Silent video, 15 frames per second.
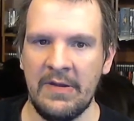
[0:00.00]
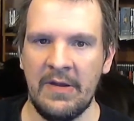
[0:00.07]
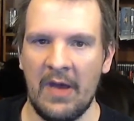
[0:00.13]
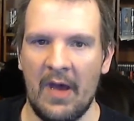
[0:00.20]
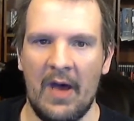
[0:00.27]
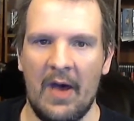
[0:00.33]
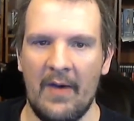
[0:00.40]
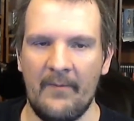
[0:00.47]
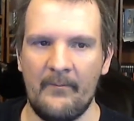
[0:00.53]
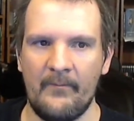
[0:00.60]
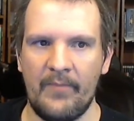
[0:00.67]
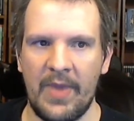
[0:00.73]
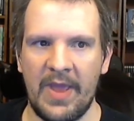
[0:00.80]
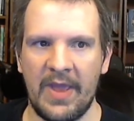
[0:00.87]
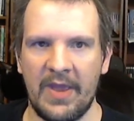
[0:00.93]
a
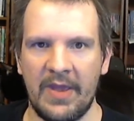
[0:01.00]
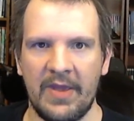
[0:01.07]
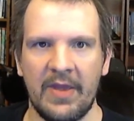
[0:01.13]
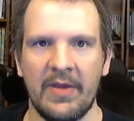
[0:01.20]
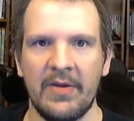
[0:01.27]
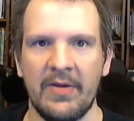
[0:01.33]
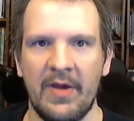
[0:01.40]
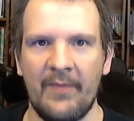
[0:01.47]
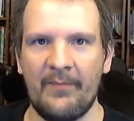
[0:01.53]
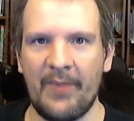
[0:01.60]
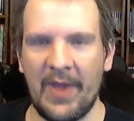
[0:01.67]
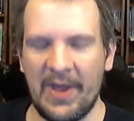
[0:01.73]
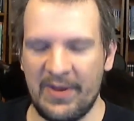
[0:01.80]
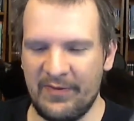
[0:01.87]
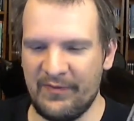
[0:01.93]
big
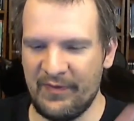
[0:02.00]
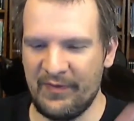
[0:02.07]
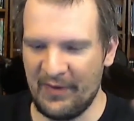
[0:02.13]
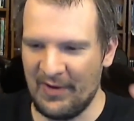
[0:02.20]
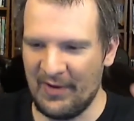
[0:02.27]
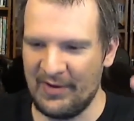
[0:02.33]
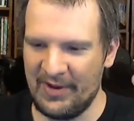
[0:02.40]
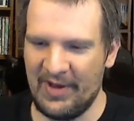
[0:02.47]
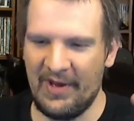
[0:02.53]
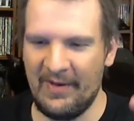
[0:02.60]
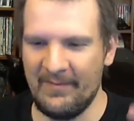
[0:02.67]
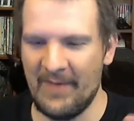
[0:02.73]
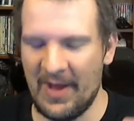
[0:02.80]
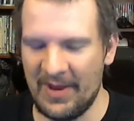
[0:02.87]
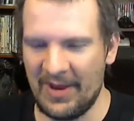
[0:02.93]
chunk of
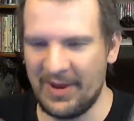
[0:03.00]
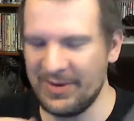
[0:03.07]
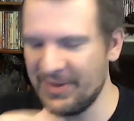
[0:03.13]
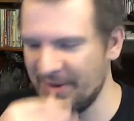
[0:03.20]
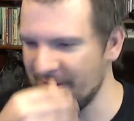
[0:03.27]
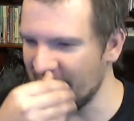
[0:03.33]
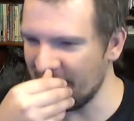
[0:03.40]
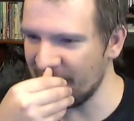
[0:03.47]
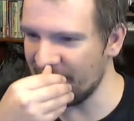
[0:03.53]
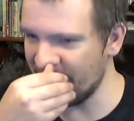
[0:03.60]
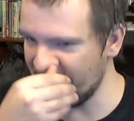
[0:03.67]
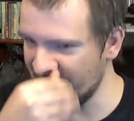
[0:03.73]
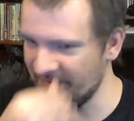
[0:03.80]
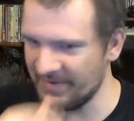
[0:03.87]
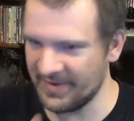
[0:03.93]
my like teenage
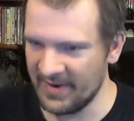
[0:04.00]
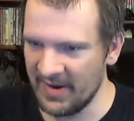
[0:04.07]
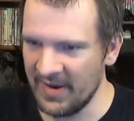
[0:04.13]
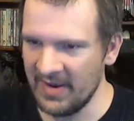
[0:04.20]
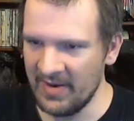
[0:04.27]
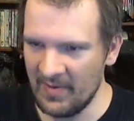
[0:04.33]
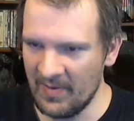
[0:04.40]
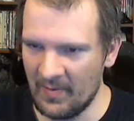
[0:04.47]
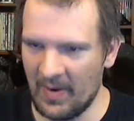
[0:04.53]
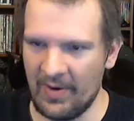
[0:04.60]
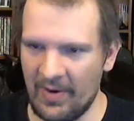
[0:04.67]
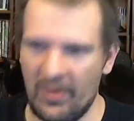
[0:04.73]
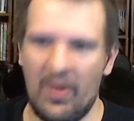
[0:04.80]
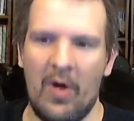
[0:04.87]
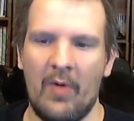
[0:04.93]
years, while
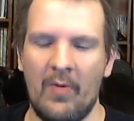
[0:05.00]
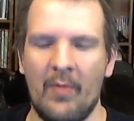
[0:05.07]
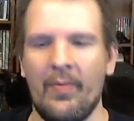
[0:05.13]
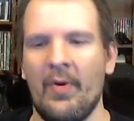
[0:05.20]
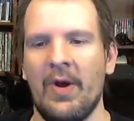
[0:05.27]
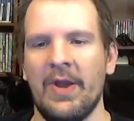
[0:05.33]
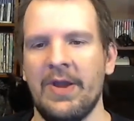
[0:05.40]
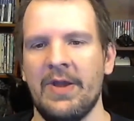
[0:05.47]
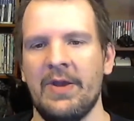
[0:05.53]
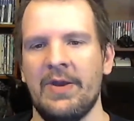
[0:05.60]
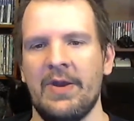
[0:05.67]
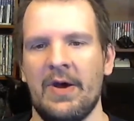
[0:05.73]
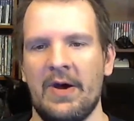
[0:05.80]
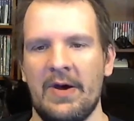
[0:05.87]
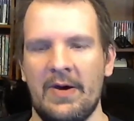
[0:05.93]
along with playing
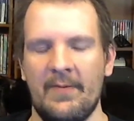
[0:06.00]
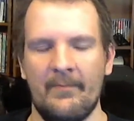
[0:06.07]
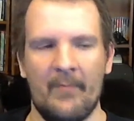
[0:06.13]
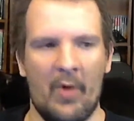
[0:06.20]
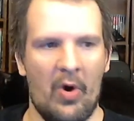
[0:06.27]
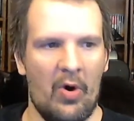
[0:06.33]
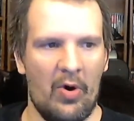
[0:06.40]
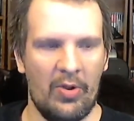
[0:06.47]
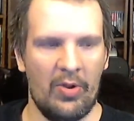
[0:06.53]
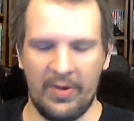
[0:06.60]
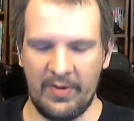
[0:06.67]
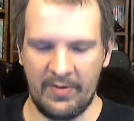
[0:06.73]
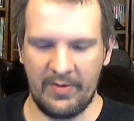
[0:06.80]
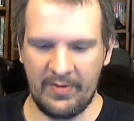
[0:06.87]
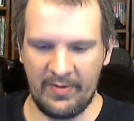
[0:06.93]
all
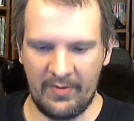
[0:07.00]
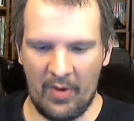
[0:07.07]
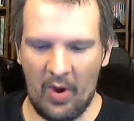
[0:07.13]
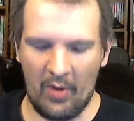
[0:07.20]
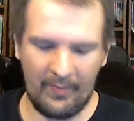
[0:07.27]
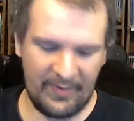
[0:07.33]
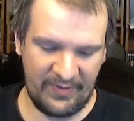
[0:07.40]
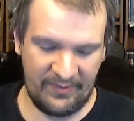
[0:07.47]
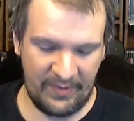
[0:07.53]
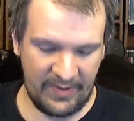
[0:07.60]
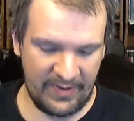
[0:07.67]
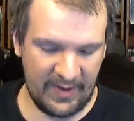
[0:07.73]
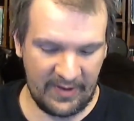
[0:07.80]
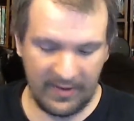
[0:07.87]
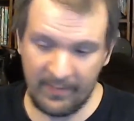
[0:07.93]
the RPGs
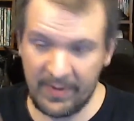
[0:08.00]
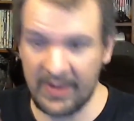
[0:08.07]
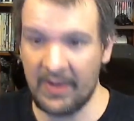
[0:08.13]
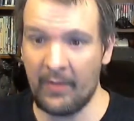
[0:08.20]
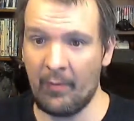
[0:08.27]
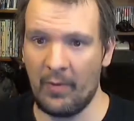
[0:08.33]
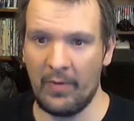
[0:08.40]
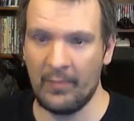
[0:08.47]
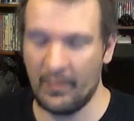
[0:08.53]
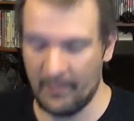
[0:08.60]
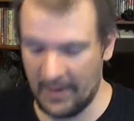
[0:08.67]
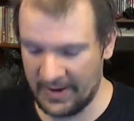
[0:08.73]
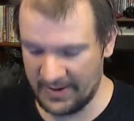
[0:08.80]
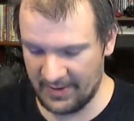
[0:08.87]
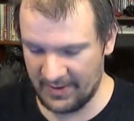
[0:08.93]
that the PS1 was
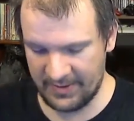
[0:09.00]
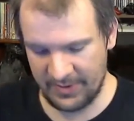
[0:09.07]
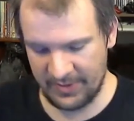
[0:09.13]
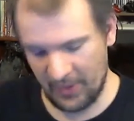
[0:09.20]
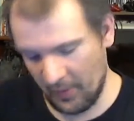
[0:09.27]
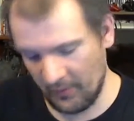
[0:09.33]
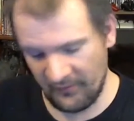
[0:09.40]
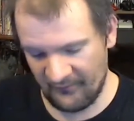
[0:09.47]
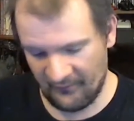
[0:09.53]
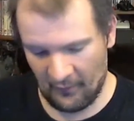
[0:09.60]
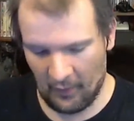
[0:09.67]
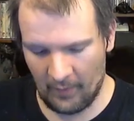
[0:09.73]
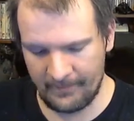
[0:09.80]
mainly known for.